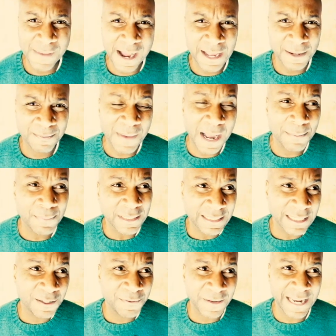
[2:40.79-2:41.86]
My
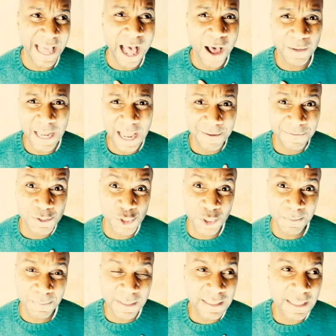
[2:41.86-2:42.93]
belief in how life
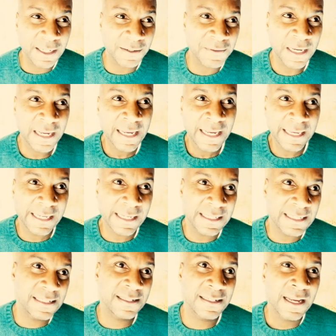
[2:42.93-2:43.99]
should be lived
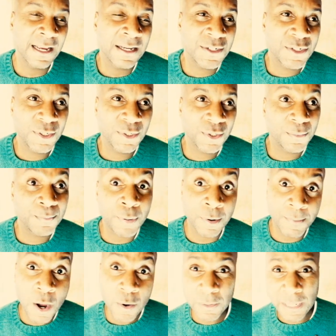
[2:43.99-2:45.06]
is to
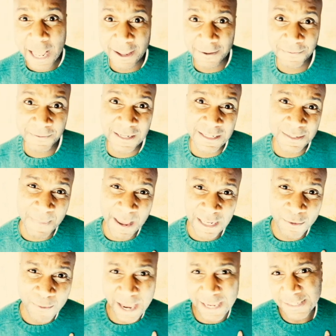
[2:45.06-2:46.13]
promote life in as
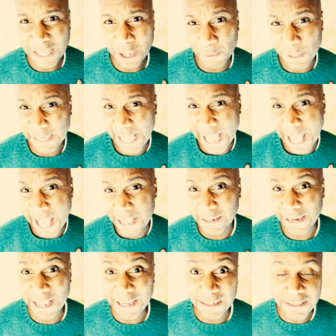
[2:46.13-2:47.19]
many ways that we
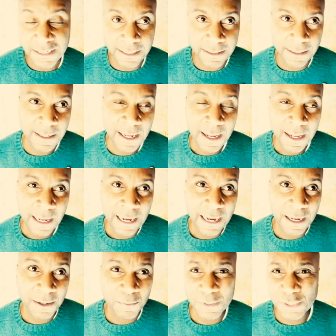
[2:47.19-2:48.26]
can, and to
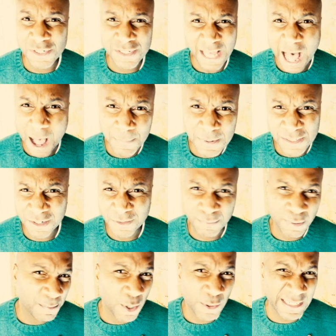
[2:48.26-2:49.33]
which is the opposite of
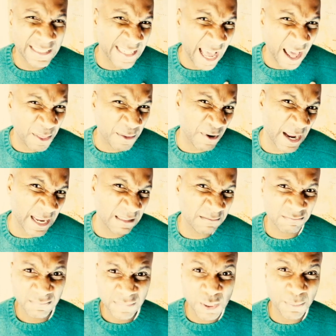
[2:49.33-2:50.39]
promoting death, right?
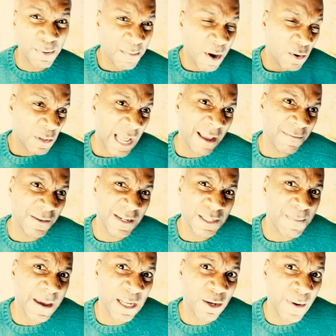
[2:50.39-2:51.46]
To promote life in
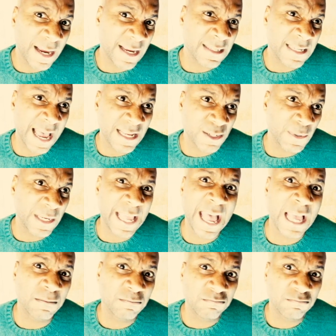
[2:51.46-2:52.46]
as many ways as we can.